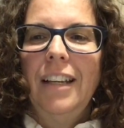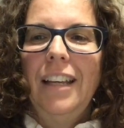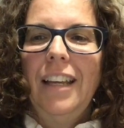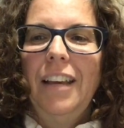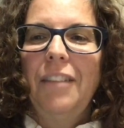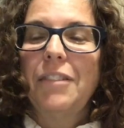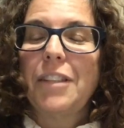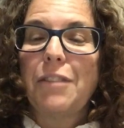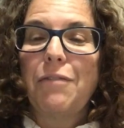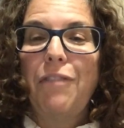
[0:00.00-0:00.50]

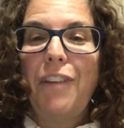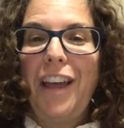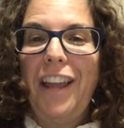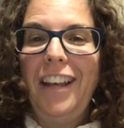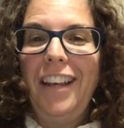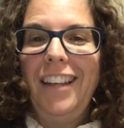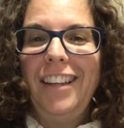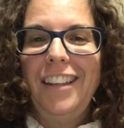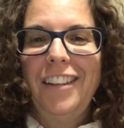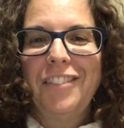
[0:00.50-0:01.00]
it was a
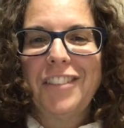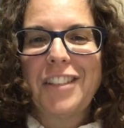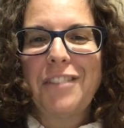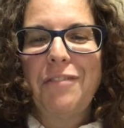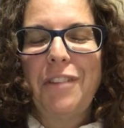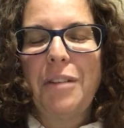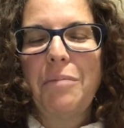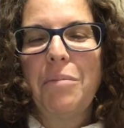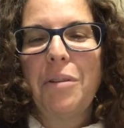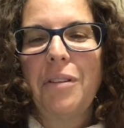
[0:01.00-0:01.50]
fun
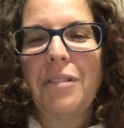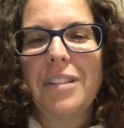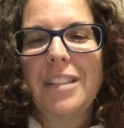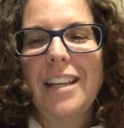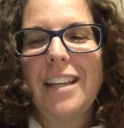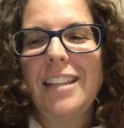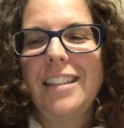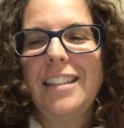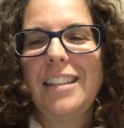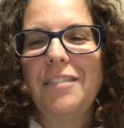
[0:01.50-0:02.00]

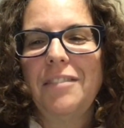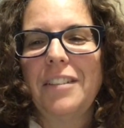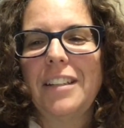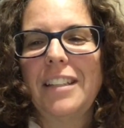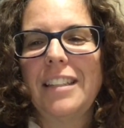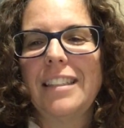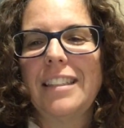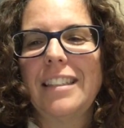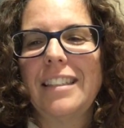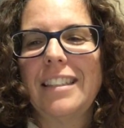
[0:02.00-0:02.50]
process. It
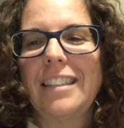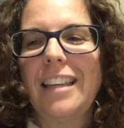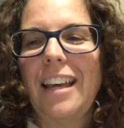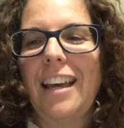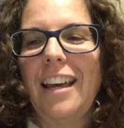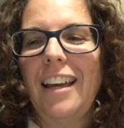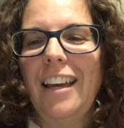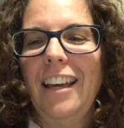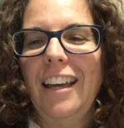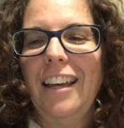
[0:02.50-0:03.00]
was
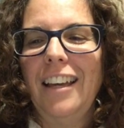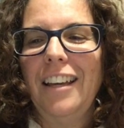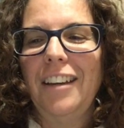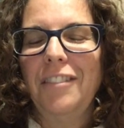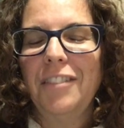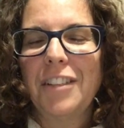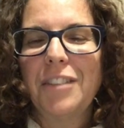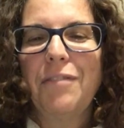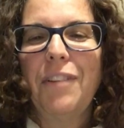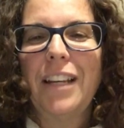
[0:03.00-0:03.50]

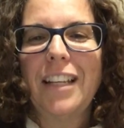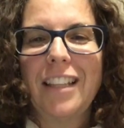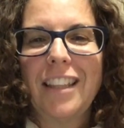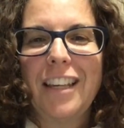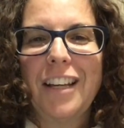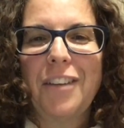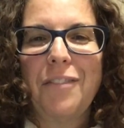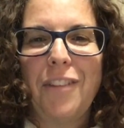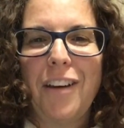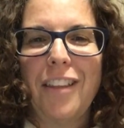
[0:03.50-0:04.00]
fun to
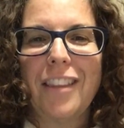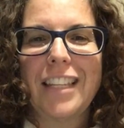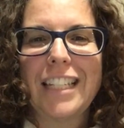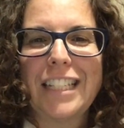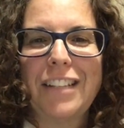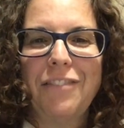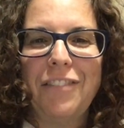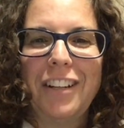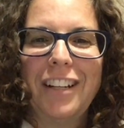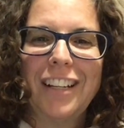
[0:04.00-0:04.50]
think of all the
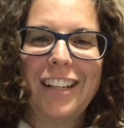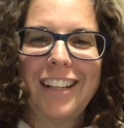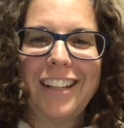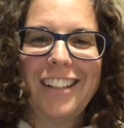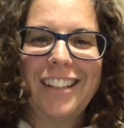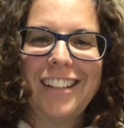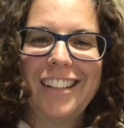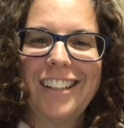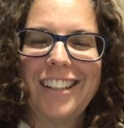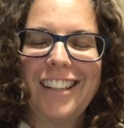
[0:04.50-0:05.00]
different
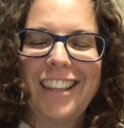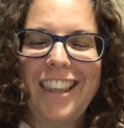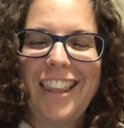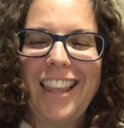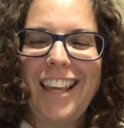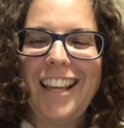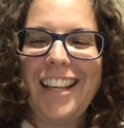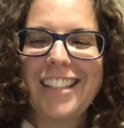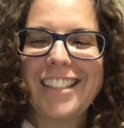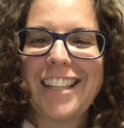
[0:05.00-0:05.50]

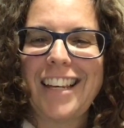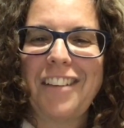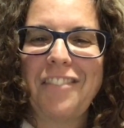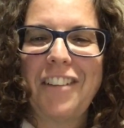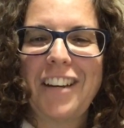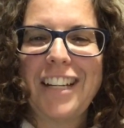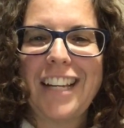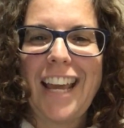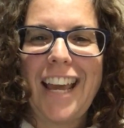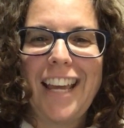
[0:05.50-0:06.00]
things that I
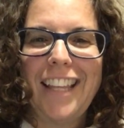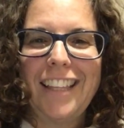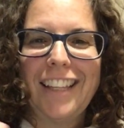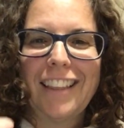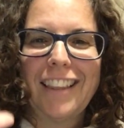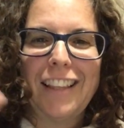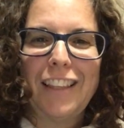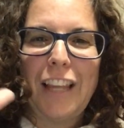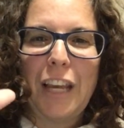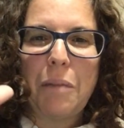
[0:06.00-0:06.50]
wanted to add,
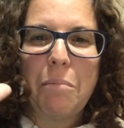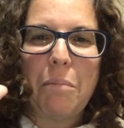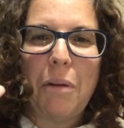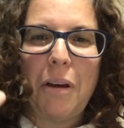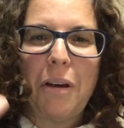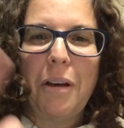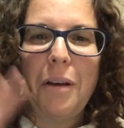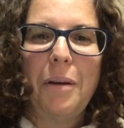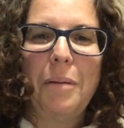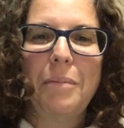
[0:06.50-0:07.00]
like the light
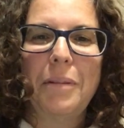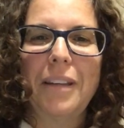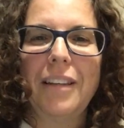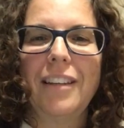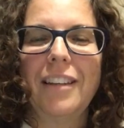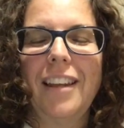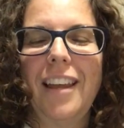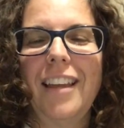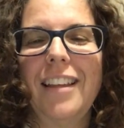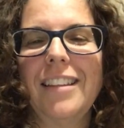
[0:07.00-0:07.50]
bulb
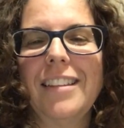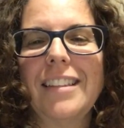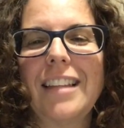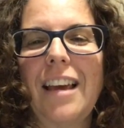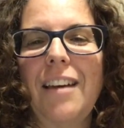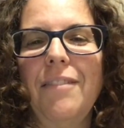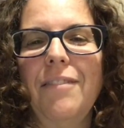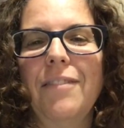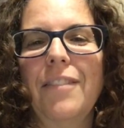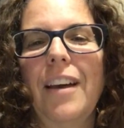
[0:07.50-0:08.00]
and
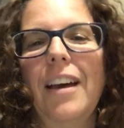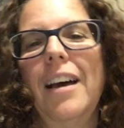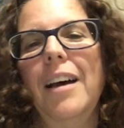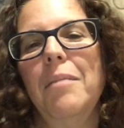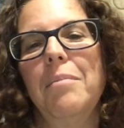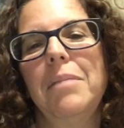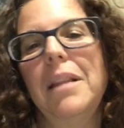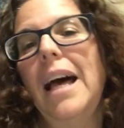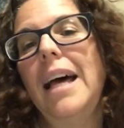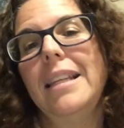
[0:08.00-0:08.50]
stuff.
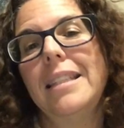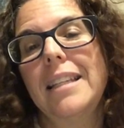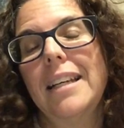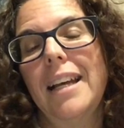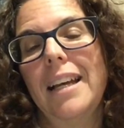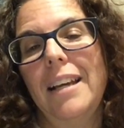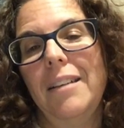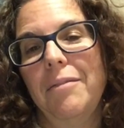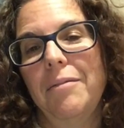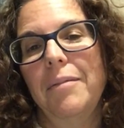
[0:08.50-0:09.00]
Plastic,
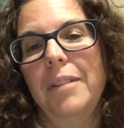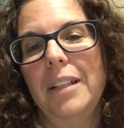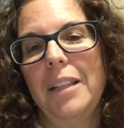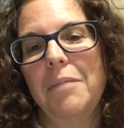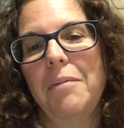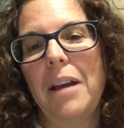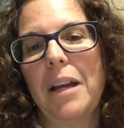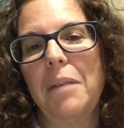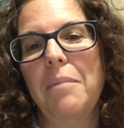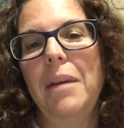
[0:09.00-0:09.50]
I
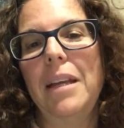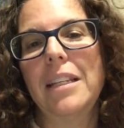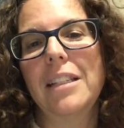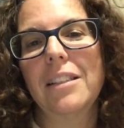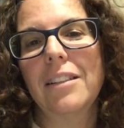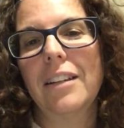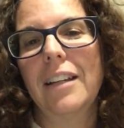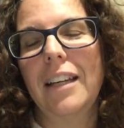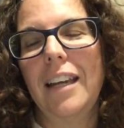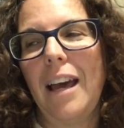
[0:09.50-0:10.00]
really recommend
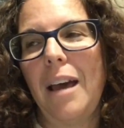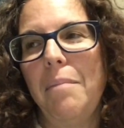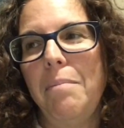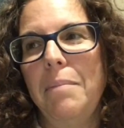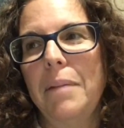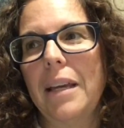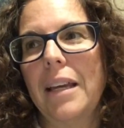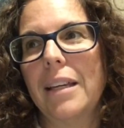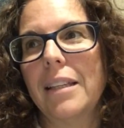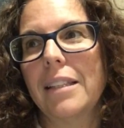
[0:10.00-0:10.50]
you look it up,
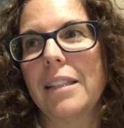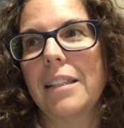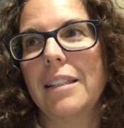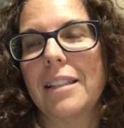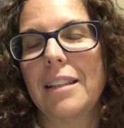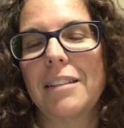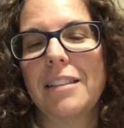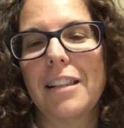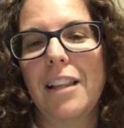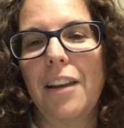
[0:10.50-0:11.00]
because
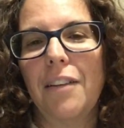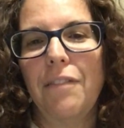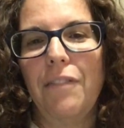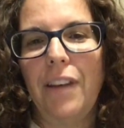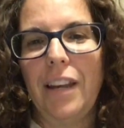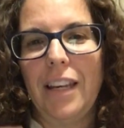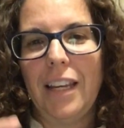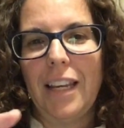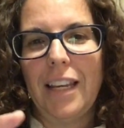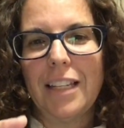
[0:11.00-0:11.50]
it's a lot of
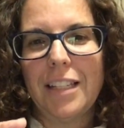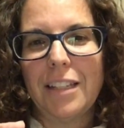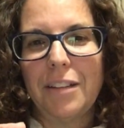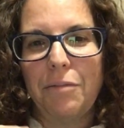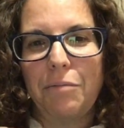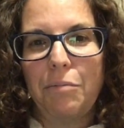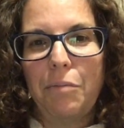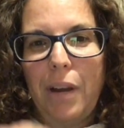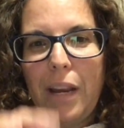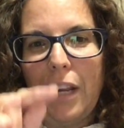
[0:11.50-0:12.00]
fun. You get
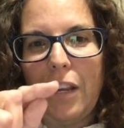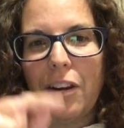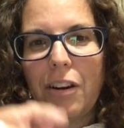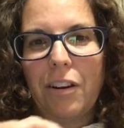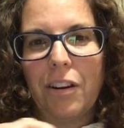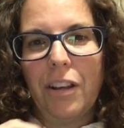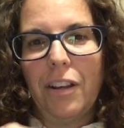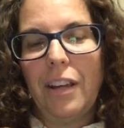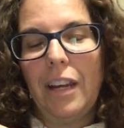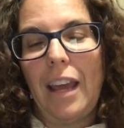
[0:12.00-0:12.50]
to rig
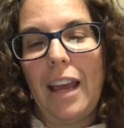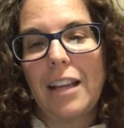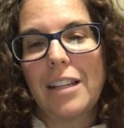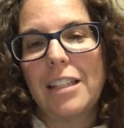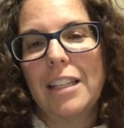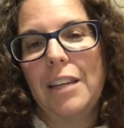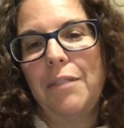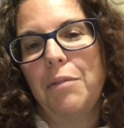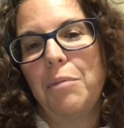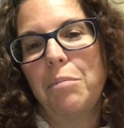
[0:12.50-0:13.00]
you can
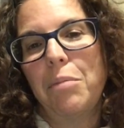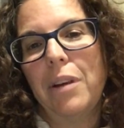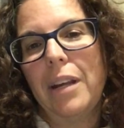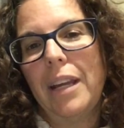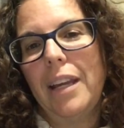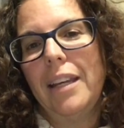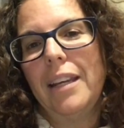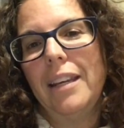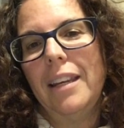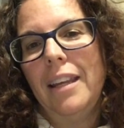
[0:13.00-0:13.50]
actually even
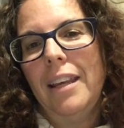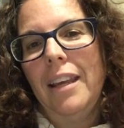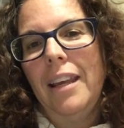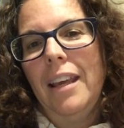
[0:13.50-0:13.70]
bring in